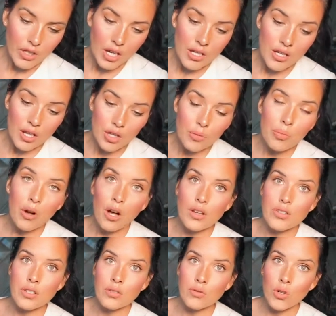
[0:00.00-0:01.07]
Another
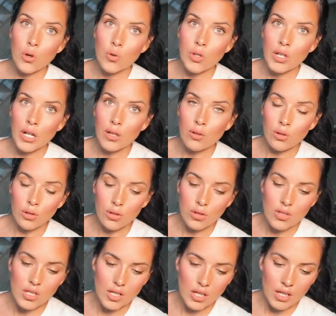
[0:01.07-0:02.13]
positive note that I
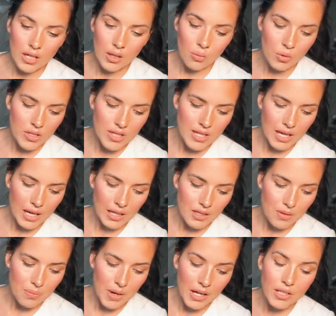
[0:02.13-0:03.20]
learned was
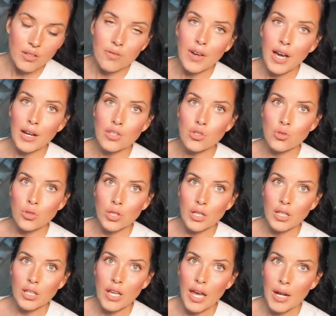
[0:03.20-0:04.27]
that
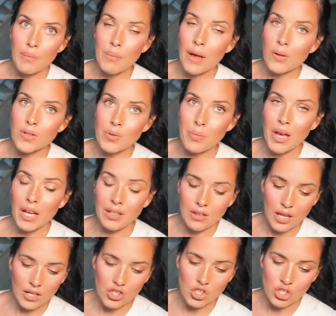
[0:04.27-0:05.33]
manufacturing had a bounce
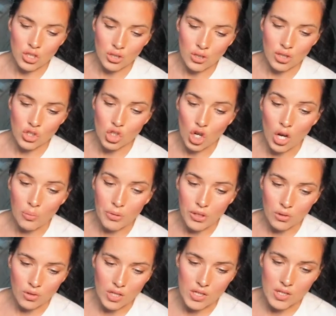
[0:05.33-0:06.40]
back last year in job
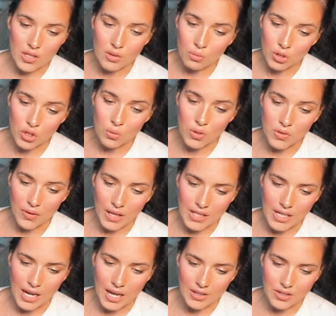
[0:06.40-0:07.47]
increases, which was
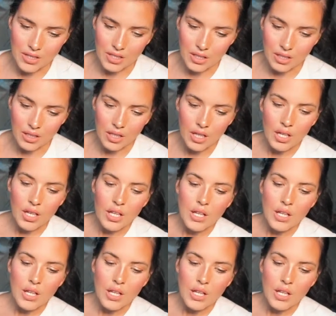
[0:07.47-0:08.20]
fantastic.